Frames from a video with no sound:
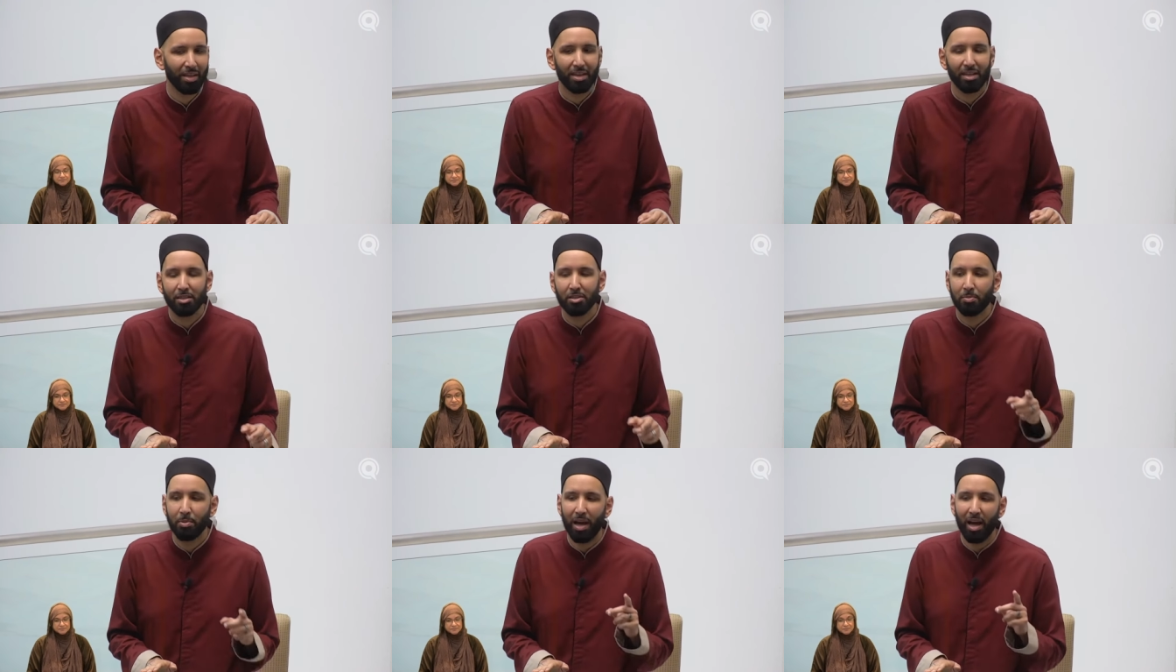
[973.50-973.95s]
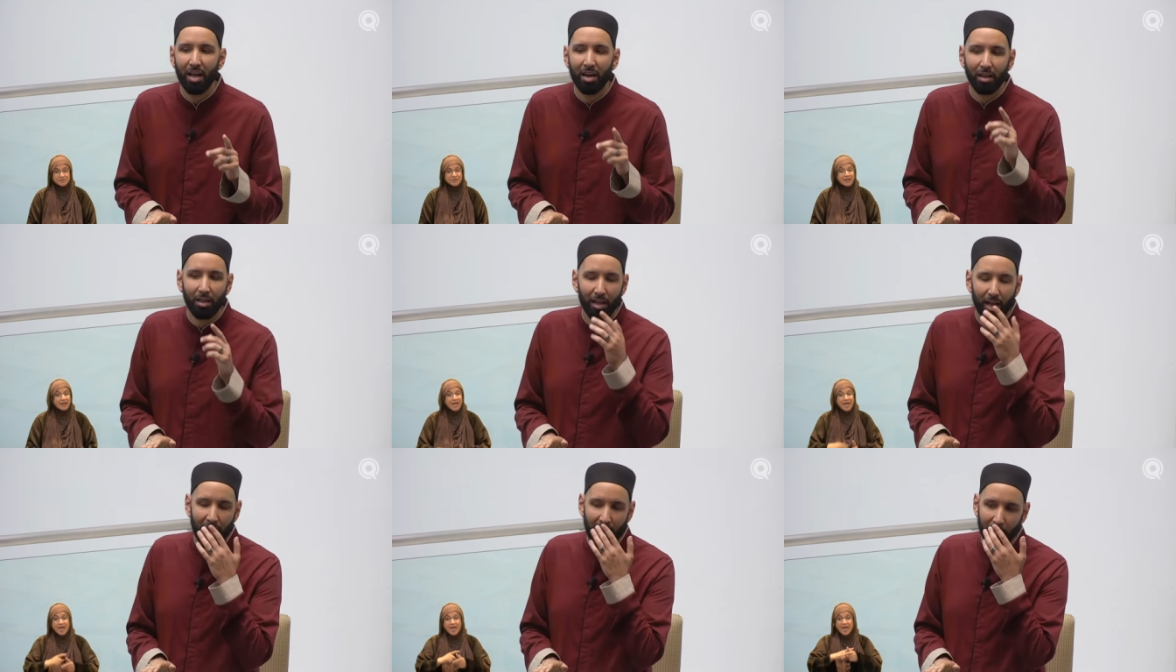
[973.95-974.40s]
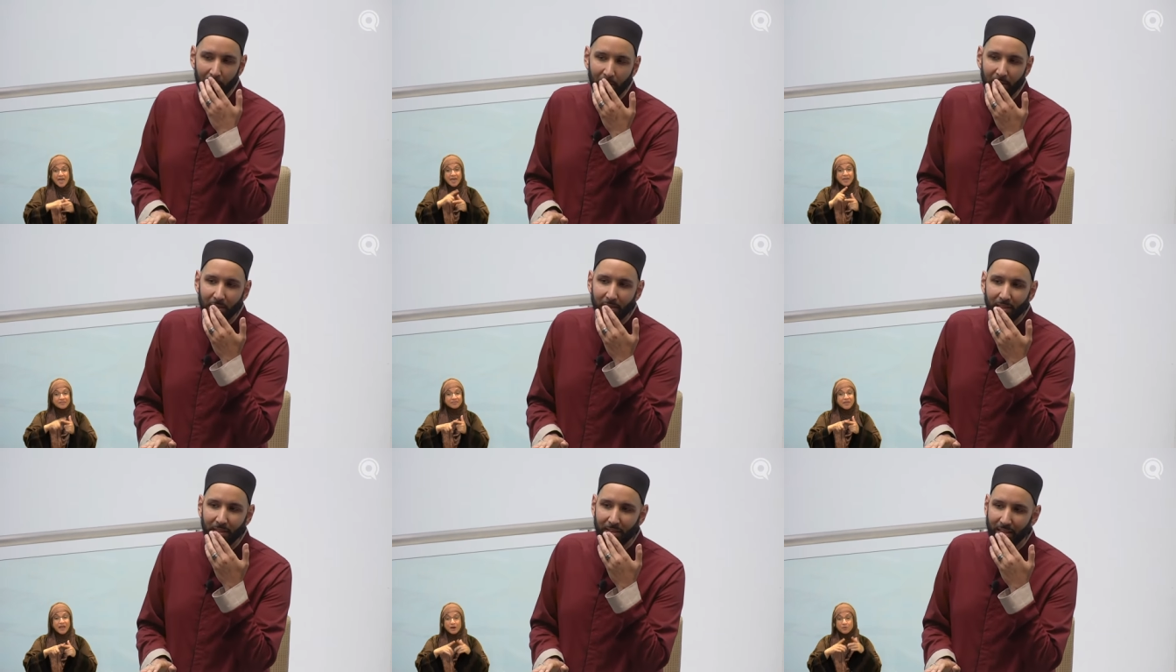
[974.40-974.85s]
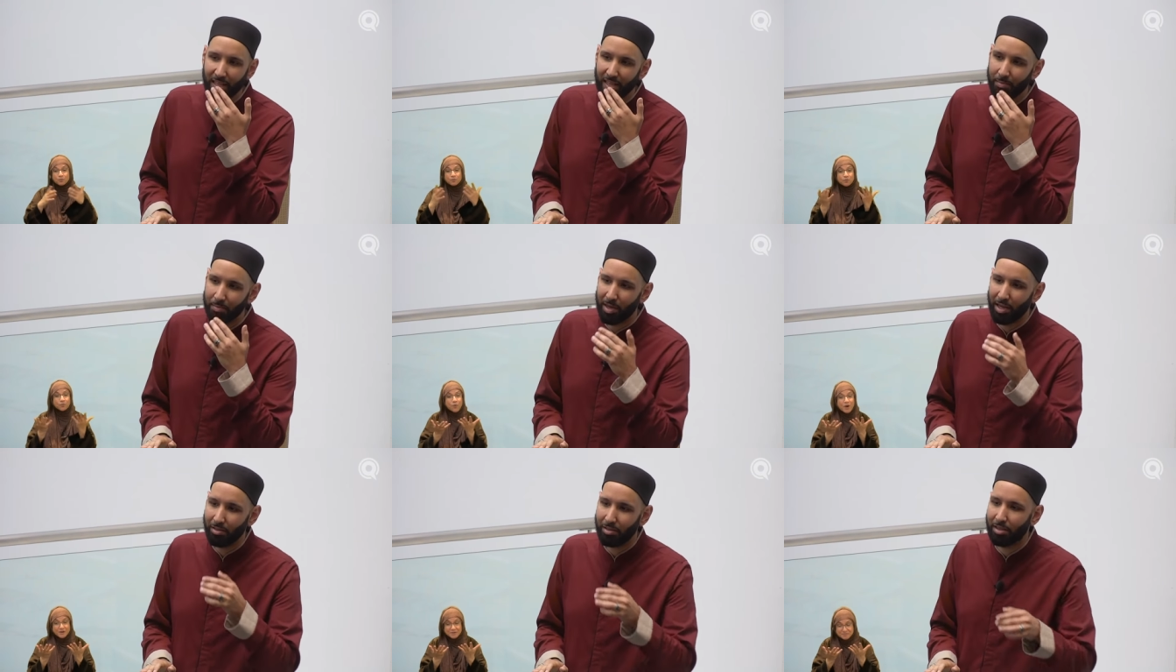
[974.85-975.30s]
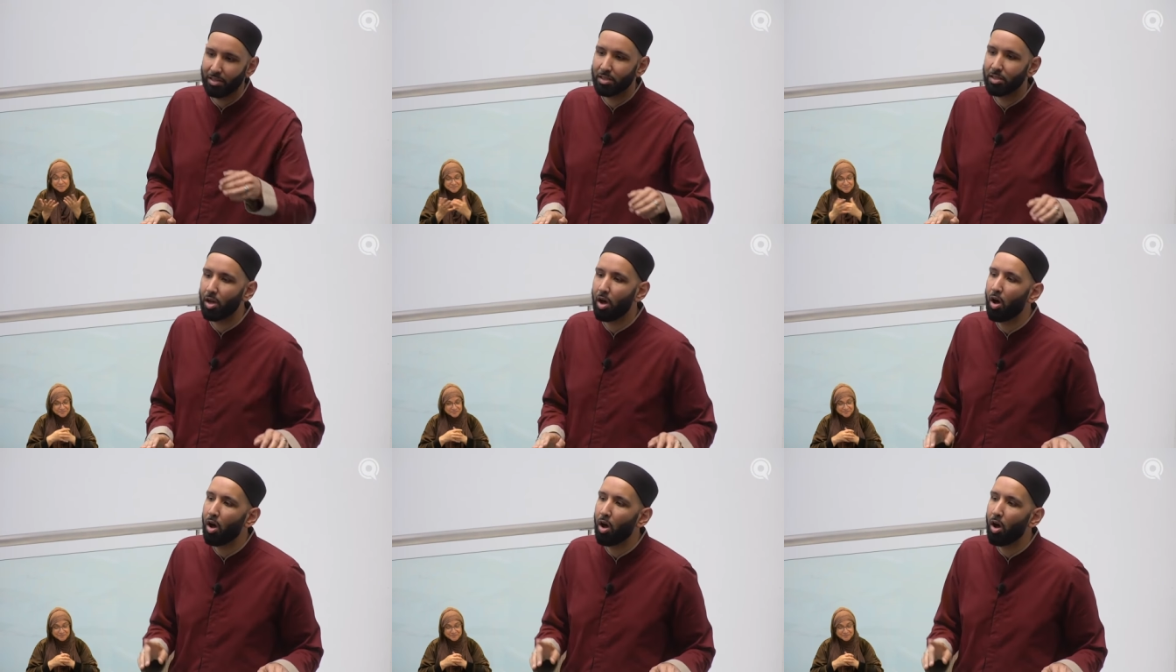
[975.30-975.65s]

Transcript: Subhanallah, I want you to think about this.